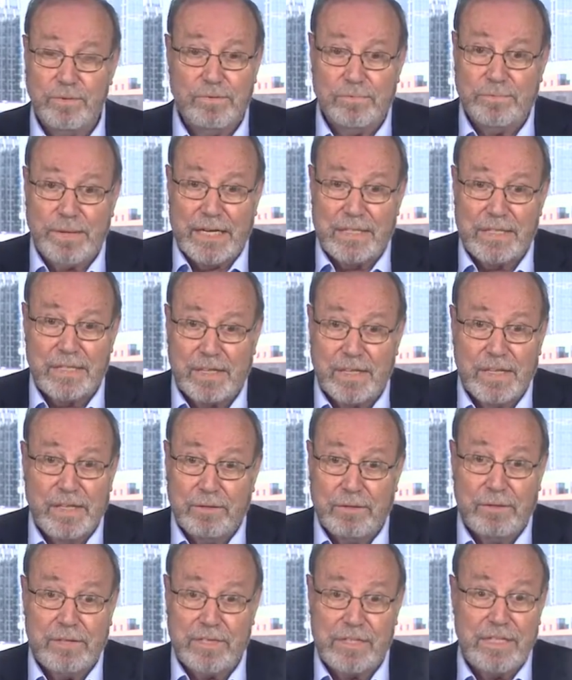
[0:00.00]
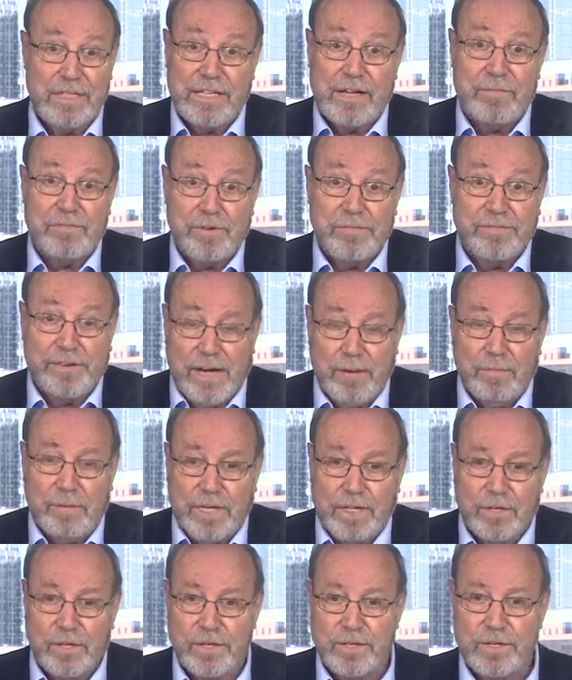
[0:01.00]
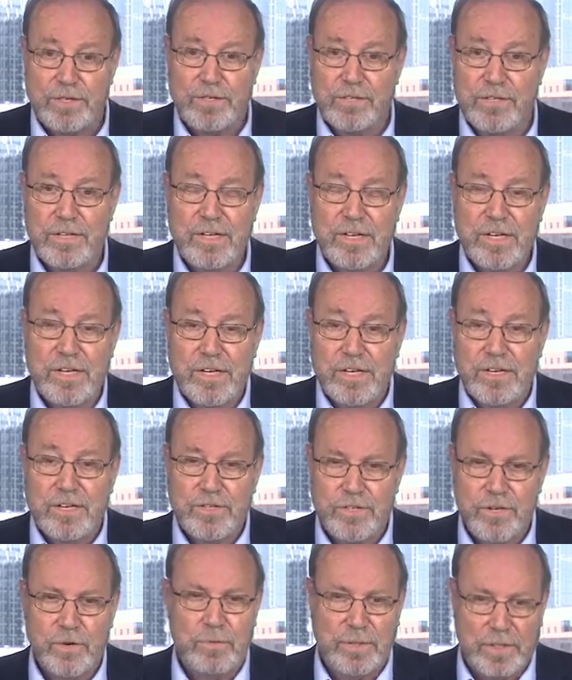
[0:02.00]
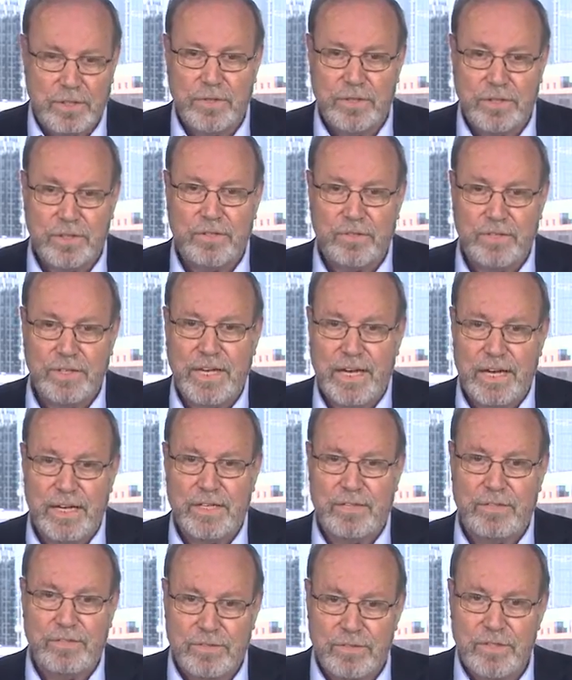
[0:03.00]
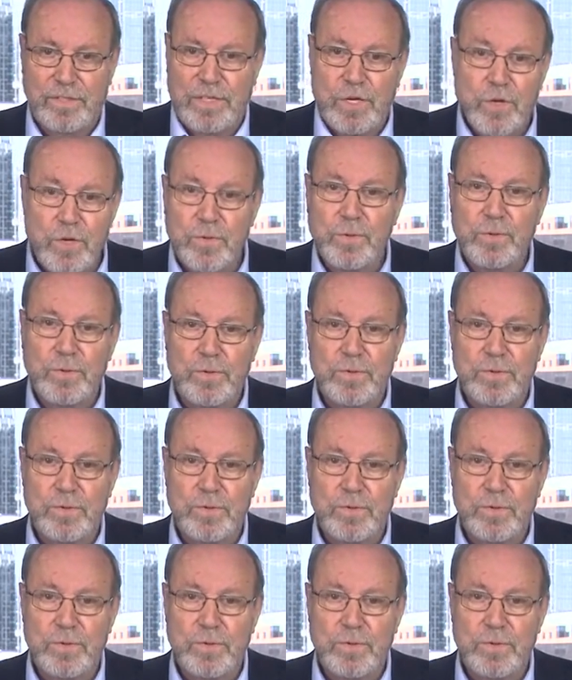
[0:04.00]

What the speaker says: basically, or at least every family does. So one could create new